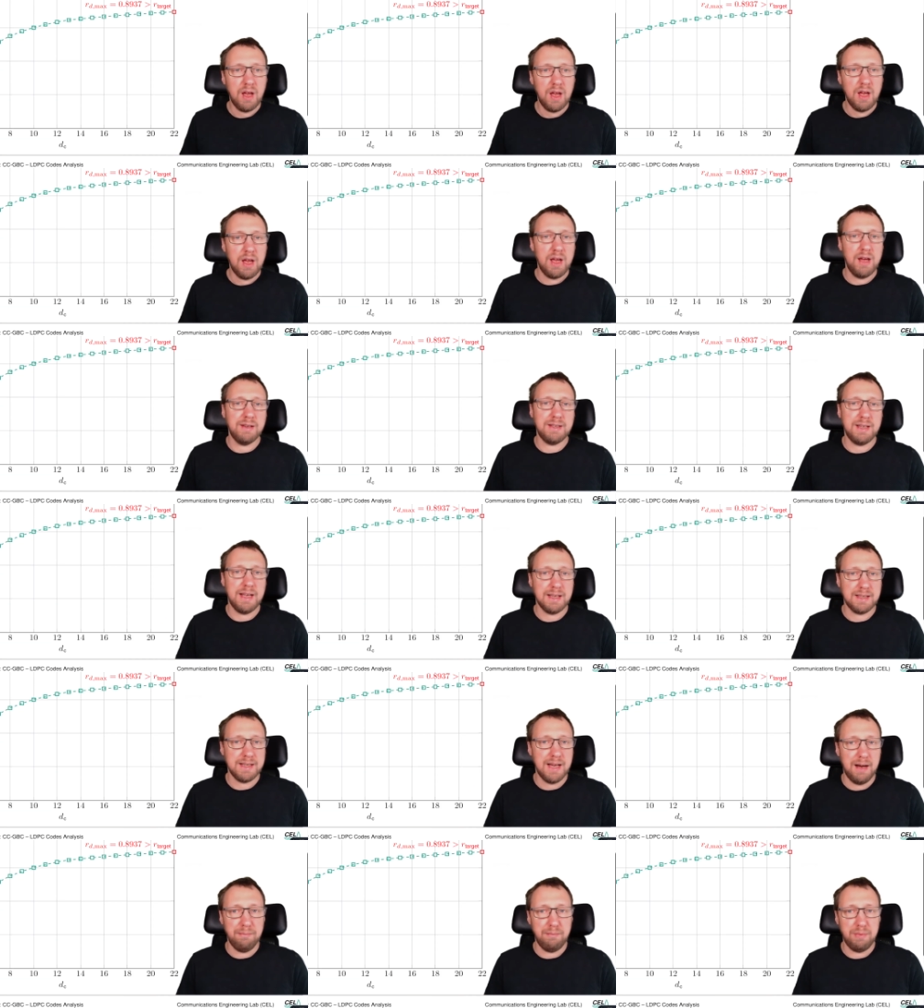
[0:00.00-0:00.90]
Here's an
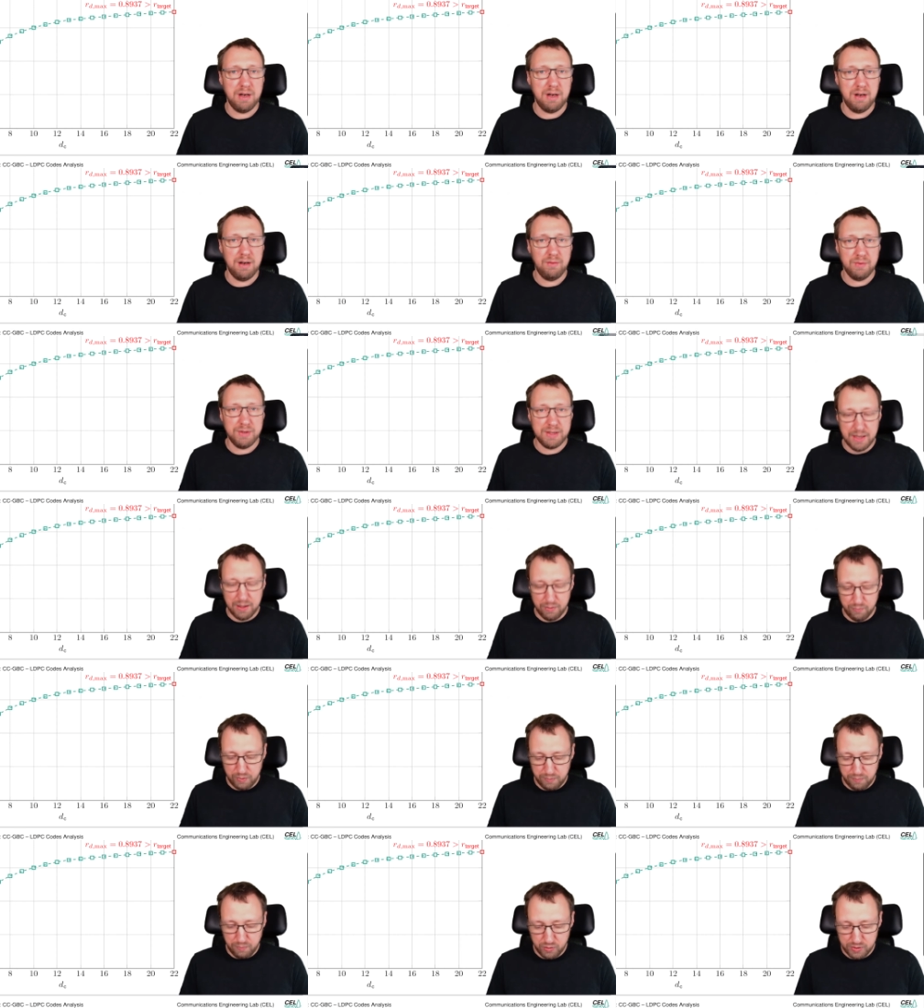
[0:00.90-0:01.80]
example. We start
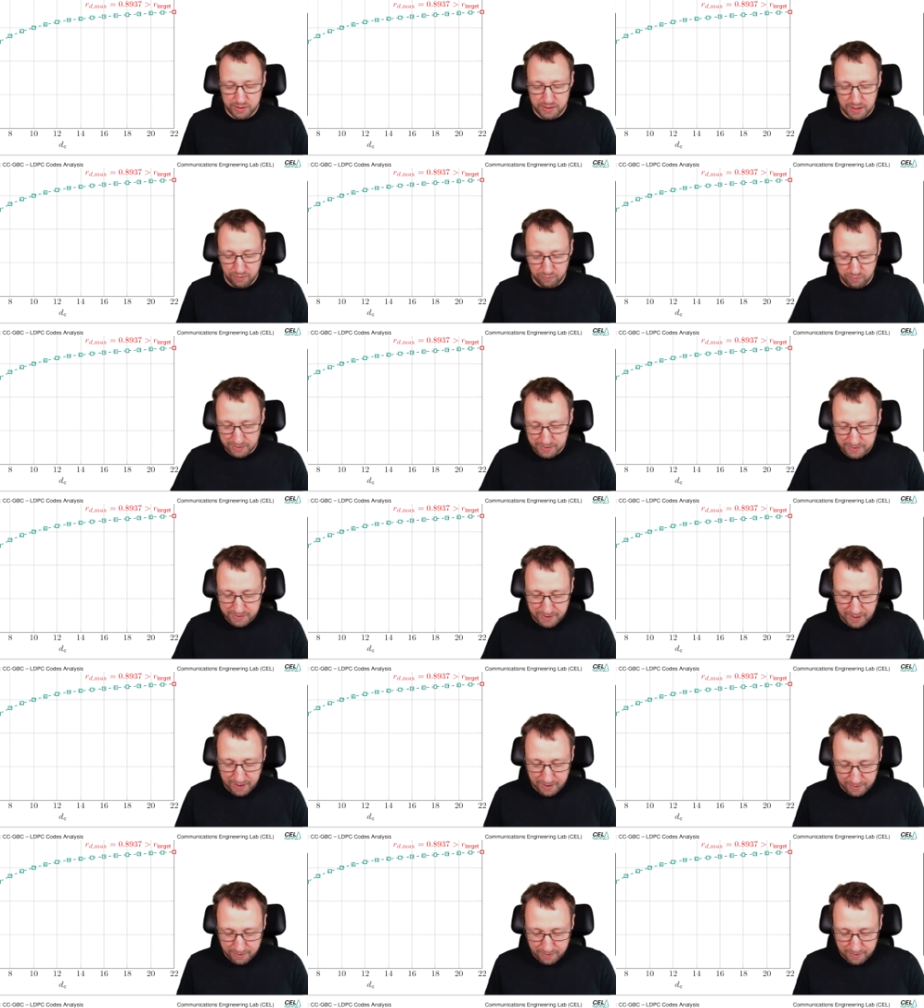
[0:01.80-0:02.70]
with mu-c equals
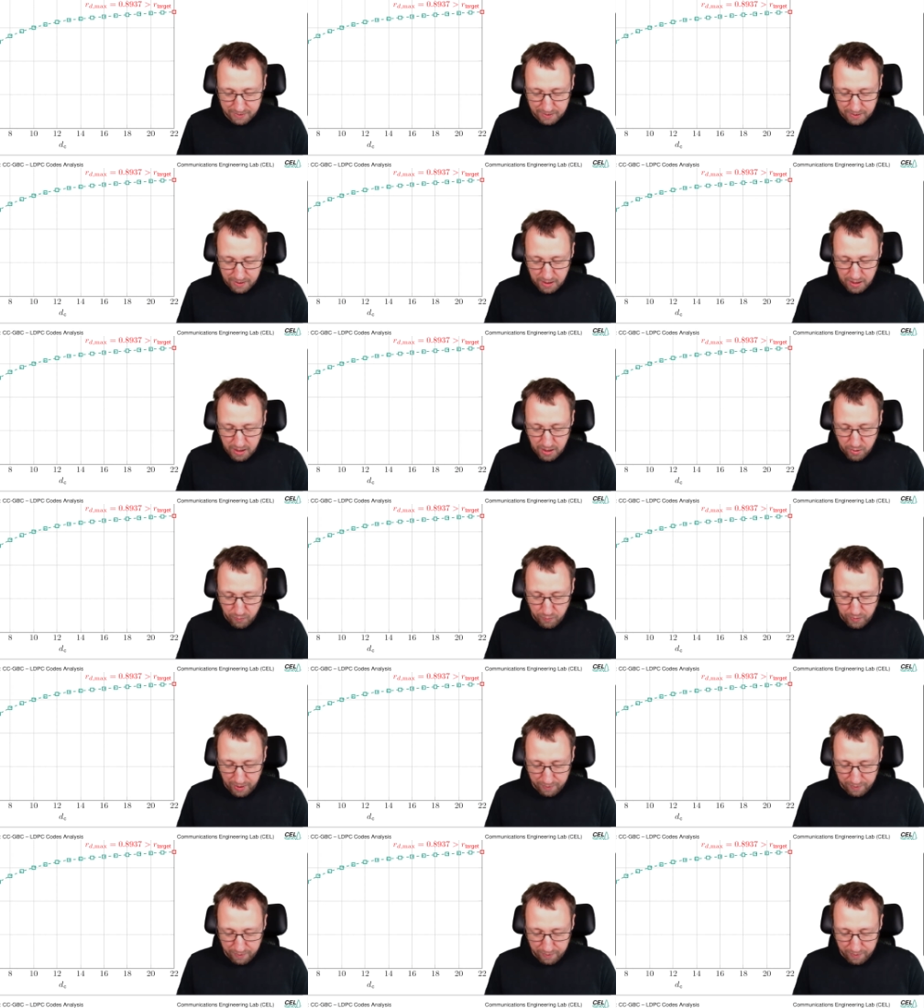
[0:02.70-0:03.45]
10. We